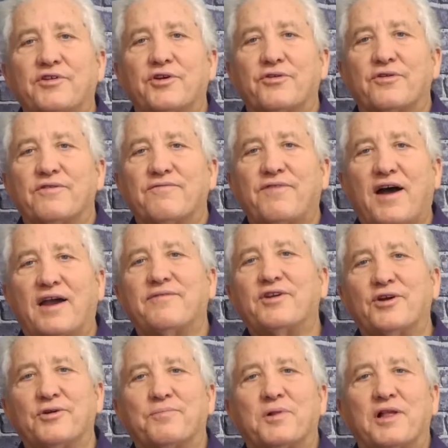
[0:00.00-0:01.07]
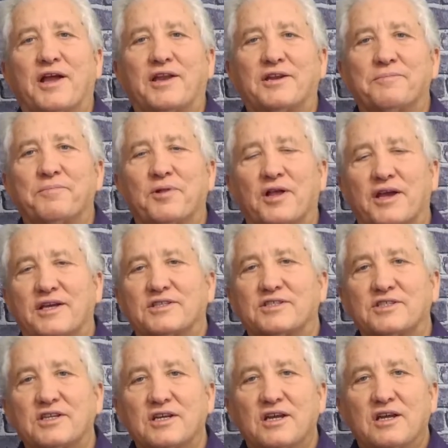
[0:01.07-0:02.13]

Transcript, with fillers: your five-year plan in place,